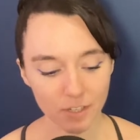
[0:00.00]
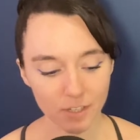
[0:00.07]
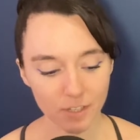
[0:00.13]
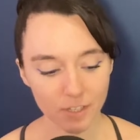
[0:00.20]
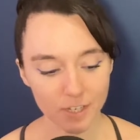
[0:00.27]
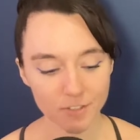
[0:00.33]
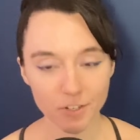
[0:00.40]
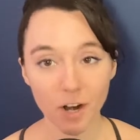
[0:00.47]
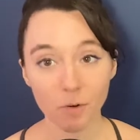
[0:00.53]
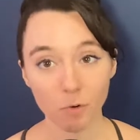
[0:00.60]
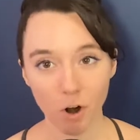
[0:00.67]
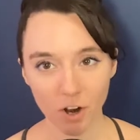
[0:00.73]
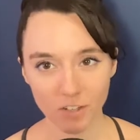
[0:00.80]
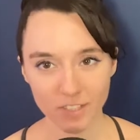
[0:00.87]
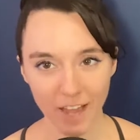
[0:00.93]
he's not
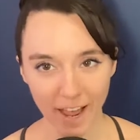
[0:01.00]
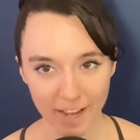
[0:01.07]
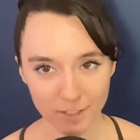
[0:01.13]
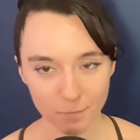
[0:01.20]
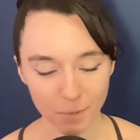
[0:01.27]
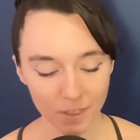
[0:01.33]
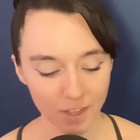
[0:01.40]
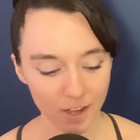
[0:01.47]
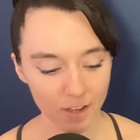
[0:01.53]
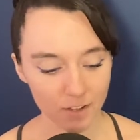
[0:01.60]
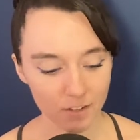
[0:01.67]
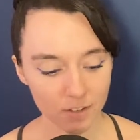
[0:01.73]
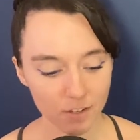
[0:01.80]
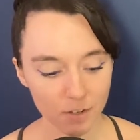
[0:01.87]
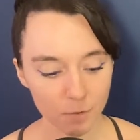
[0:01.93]
wrong to ask me
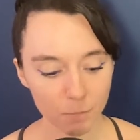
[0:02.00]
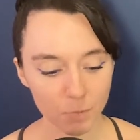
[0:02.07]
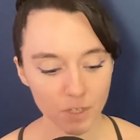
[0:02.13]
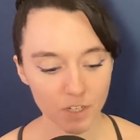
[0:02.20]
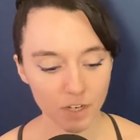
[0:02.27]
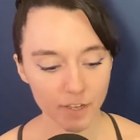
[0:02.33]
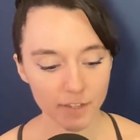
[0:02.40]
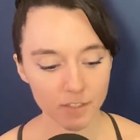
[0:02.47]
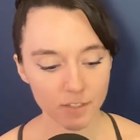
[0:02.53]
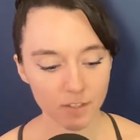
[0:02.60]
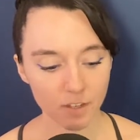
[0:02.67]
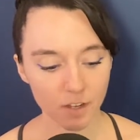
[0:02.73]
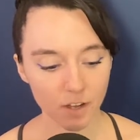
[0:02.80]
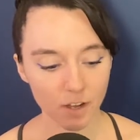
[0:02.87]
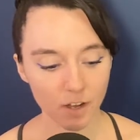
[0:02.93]
that,
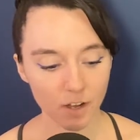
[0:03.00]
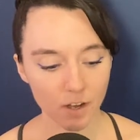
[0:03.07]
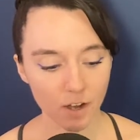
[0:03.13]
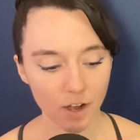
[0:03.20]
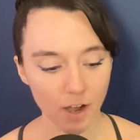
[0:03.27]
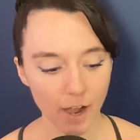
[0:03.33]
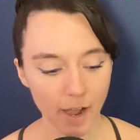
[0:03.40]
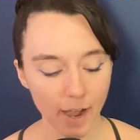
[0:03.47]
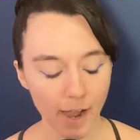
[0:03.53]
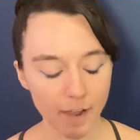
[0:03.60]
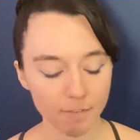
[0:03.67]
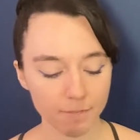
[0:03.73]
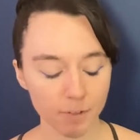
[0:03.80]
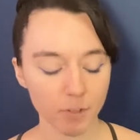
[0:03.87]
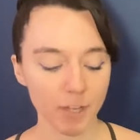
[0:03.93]
because
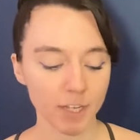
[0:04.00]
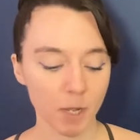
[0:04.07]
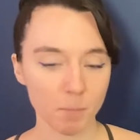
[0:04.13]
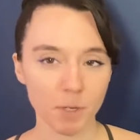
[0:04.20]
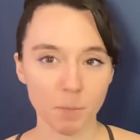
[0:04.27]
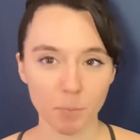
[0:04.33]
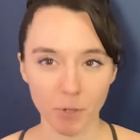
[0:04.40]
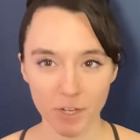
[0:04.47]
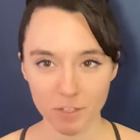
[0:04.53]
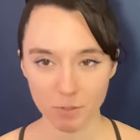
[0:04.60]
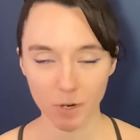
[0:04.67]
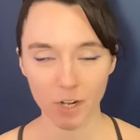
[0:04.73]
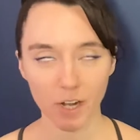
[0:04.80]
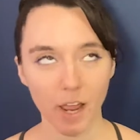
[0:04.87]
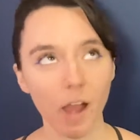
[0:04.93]
I feel like I'm in a
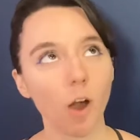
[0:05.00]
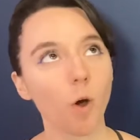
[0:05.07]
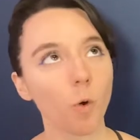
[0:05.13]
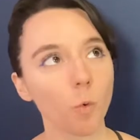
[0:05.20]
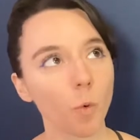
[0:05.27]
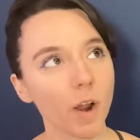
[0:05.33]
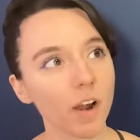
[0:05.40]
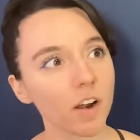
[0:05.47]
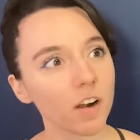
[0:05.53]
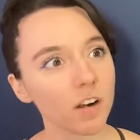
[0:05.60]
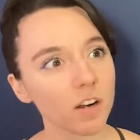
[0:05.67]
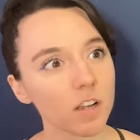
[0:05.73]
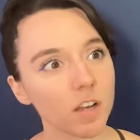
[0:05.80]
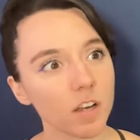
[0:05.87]
place right now where